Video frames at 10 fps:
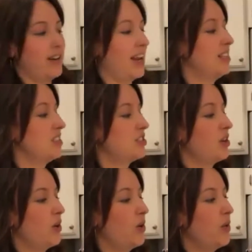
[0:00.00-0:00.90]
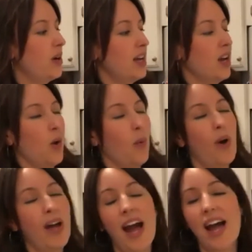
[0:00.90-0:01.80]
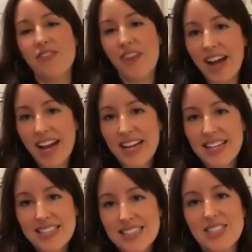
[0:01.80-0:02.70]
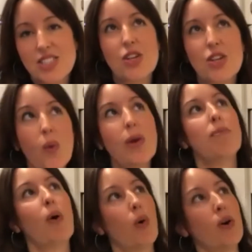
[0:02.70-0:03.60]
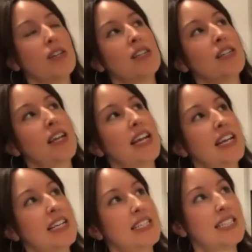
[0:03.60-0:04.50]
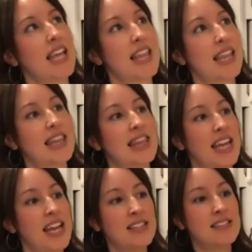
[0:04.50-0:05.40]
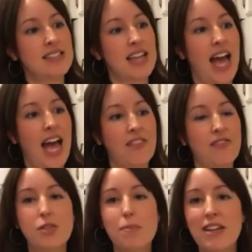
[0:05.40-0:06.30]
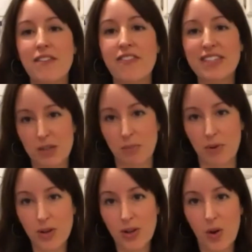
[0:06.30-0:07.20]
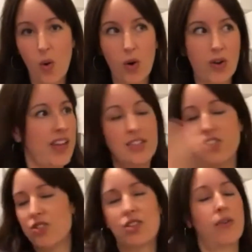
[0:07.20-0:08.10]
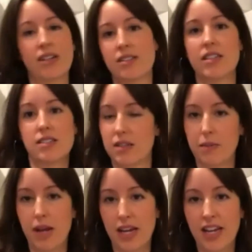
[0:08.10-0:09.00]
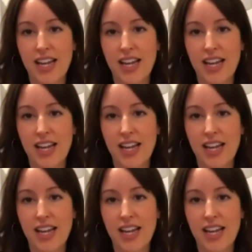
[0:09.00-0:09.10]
And so what I find that's so important is things have to be visible or they just don't exist to me.